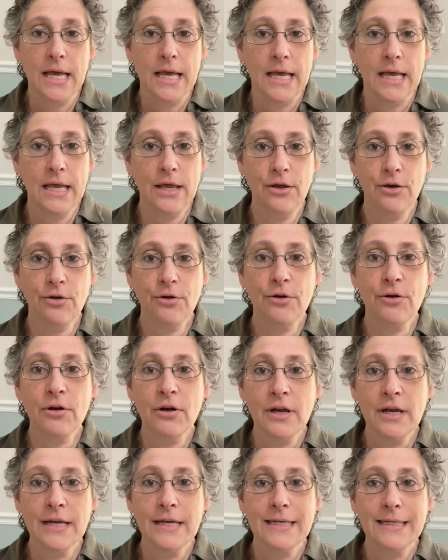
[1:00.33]

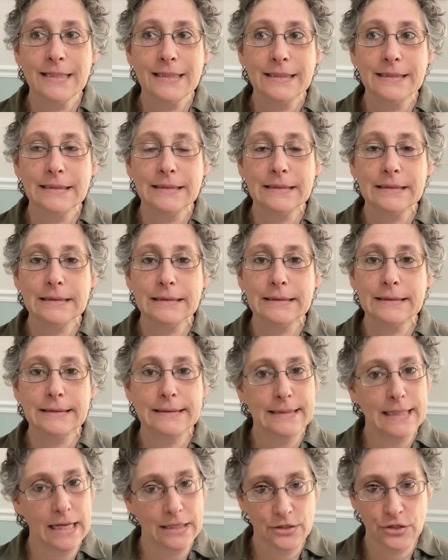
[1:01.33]
Here,
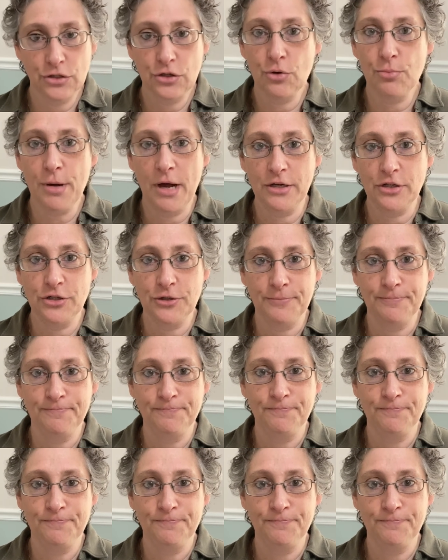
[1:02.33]
not so much.